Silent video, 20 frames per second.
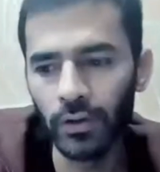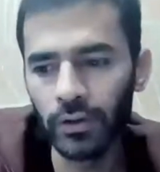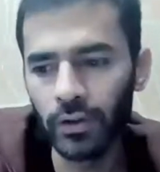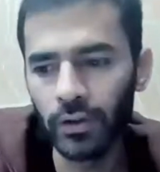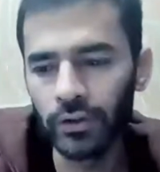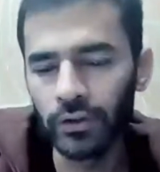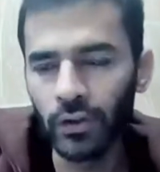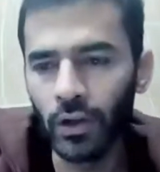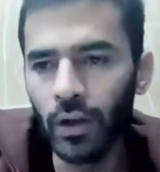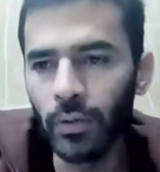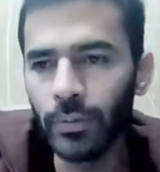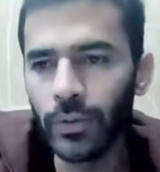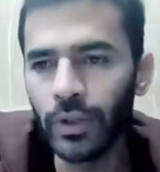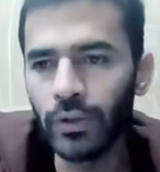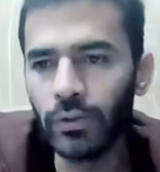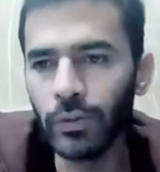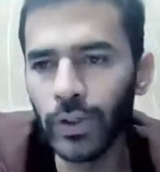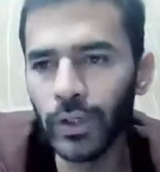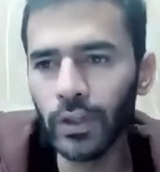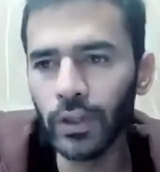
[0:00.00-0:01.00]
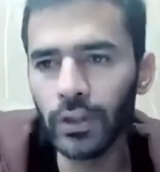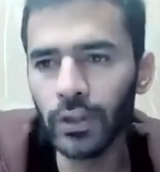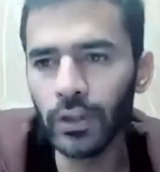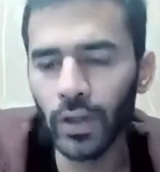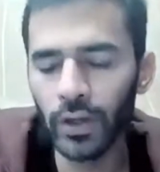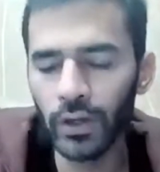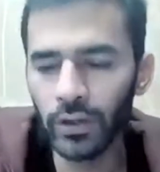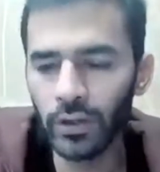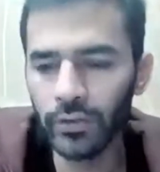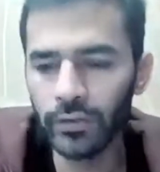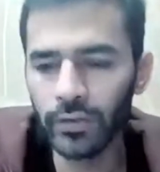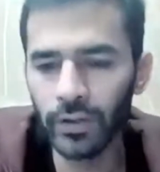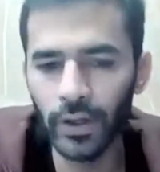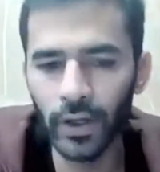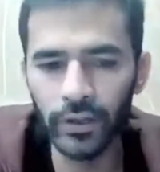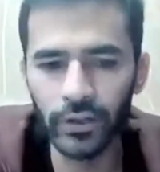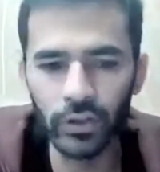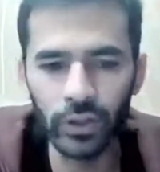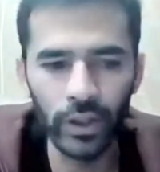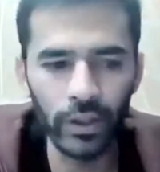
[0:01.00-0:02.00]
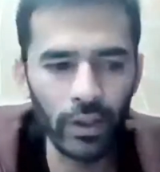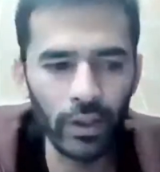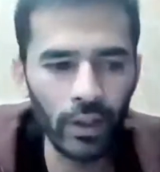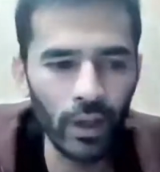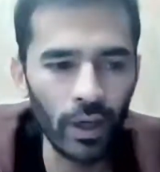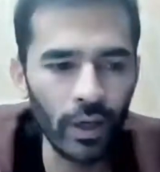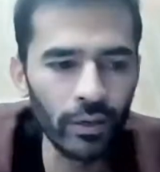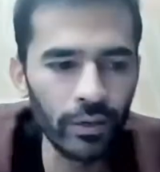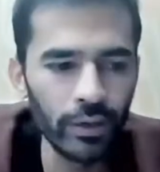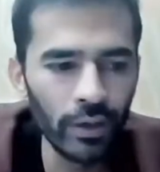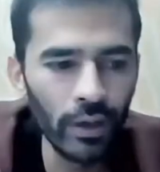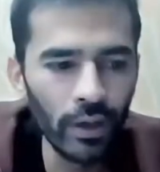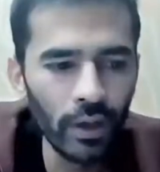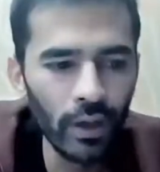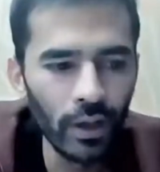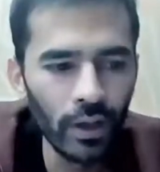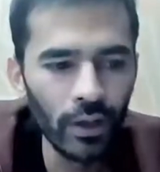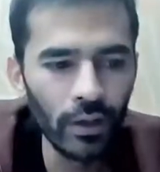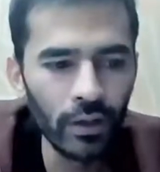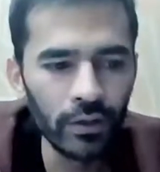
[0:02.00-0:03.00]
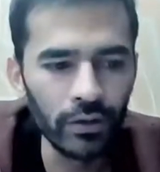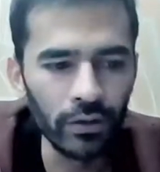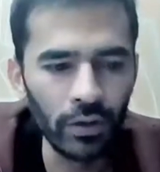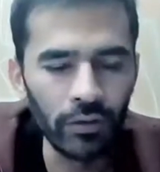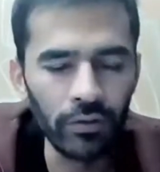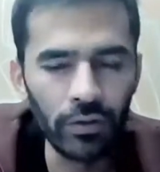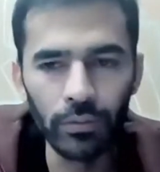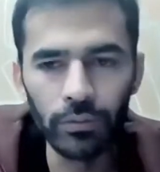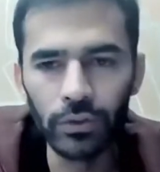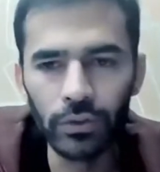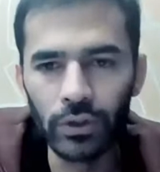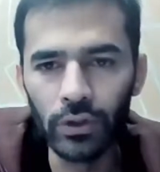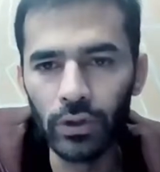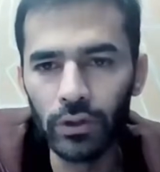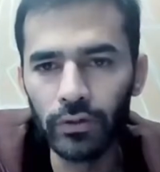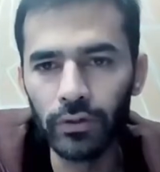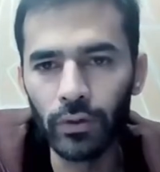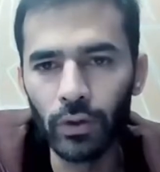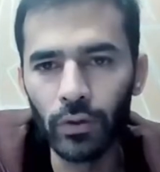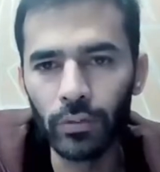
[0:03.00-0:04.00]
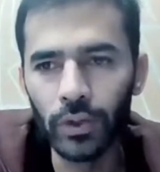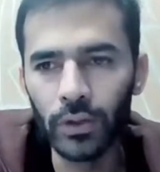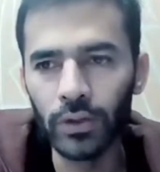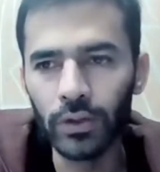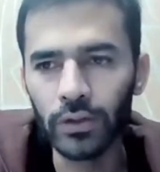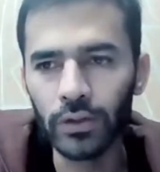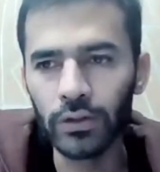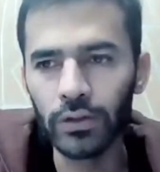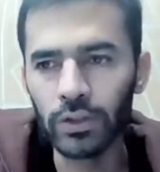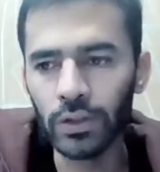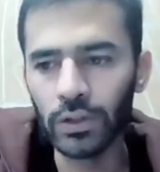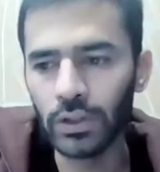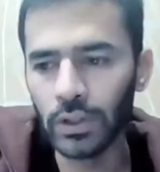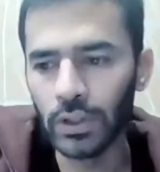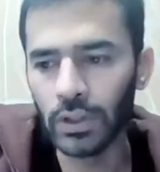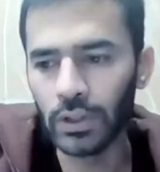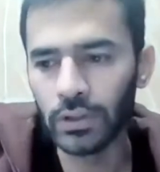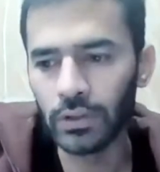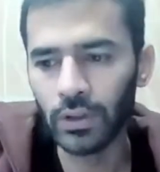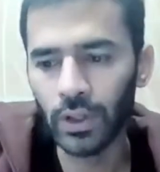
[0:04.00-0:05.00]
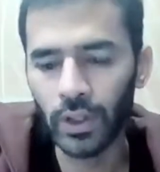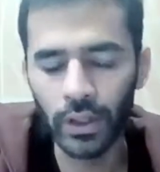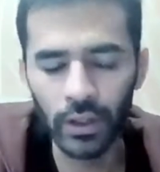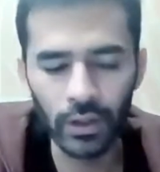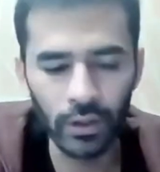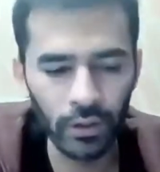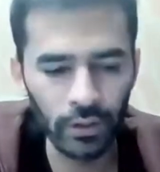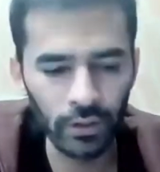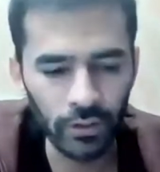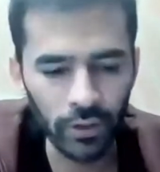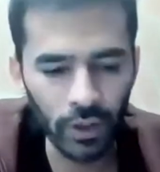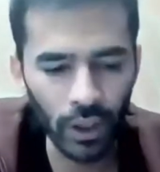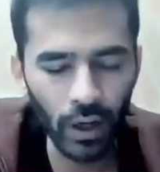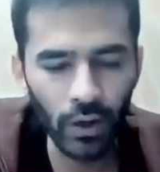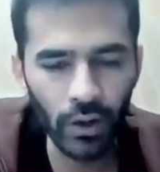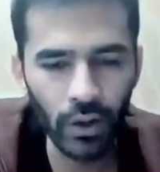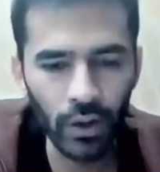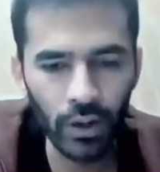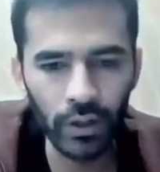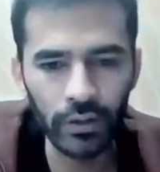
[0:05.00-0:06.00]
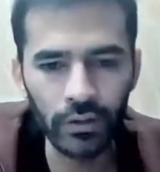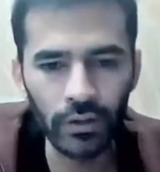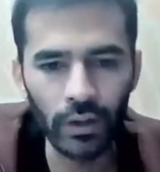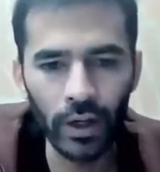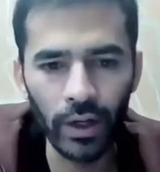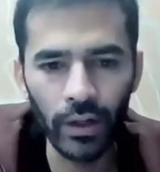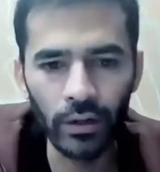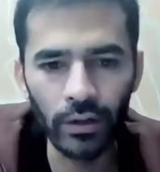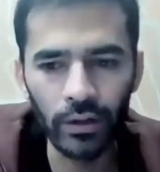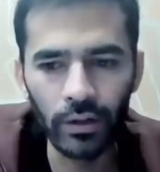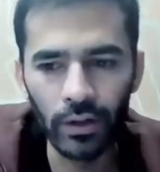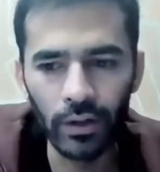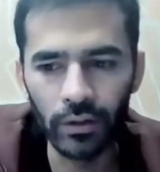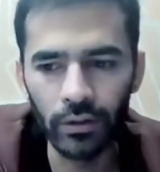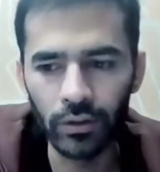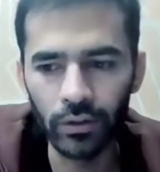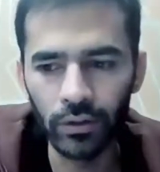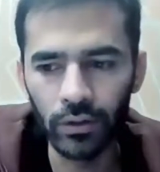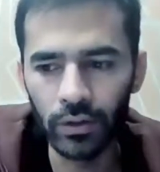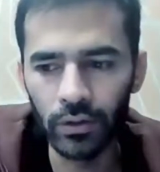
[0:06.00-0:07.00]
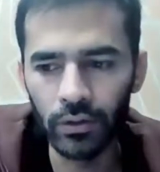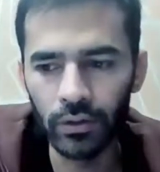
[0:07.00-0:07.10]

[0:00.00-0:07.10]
on the Sculpted Vegan, I don't know if you guys checked it out. She went from 0 to 4 million in 3 years, right? Check out her site. It's